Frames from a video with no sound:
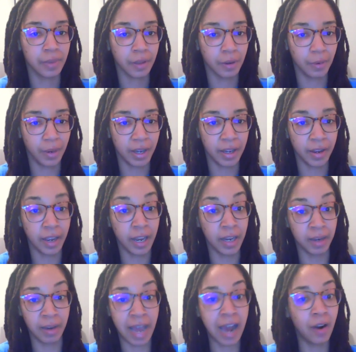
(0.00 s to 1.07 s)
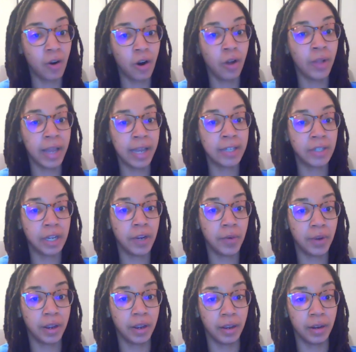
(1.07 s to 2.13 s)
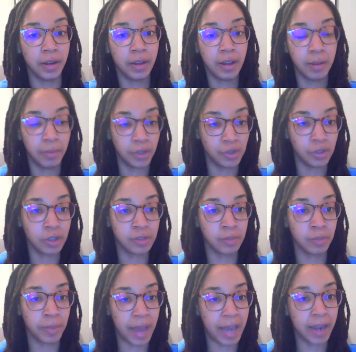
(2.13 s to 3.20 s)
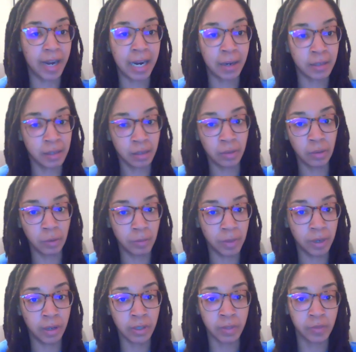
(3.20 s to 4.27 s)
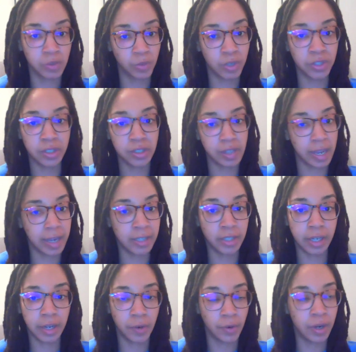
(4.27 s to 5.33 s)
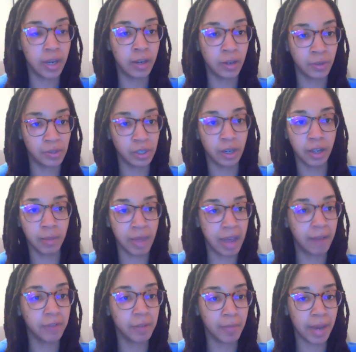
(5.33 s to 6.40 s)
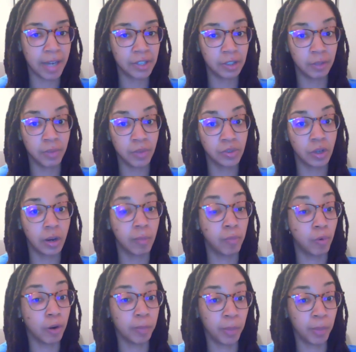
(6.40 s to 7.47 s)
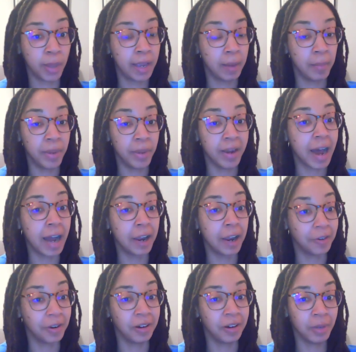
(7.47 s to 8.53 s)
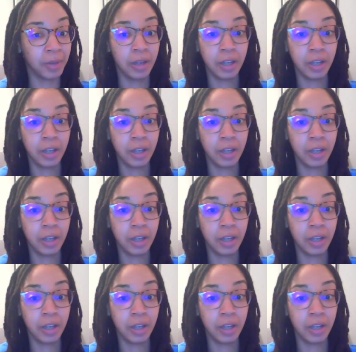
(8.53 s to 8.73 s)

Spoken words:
Okay. Not all AJ Green, but you saw some Pat Connaughton a little bit on some switches. AJ Green, you saw him have the matchup. You saw Brook playing a bit higher up.